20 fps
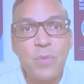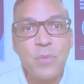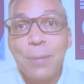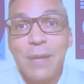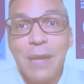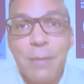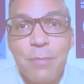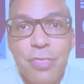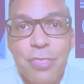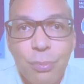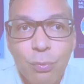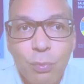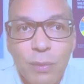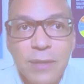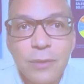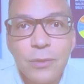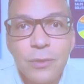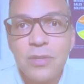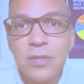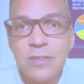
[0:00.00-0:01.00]
but I'm
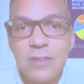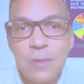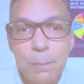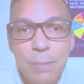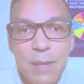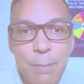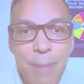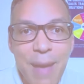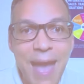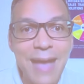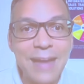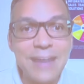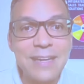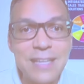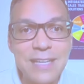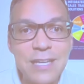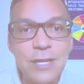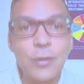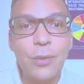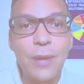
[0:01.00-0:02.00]
thrilled to be back
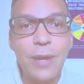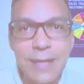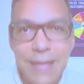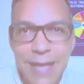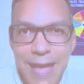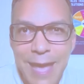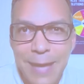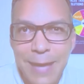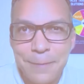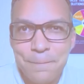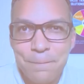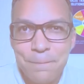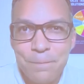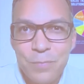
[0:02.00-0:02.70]
here again.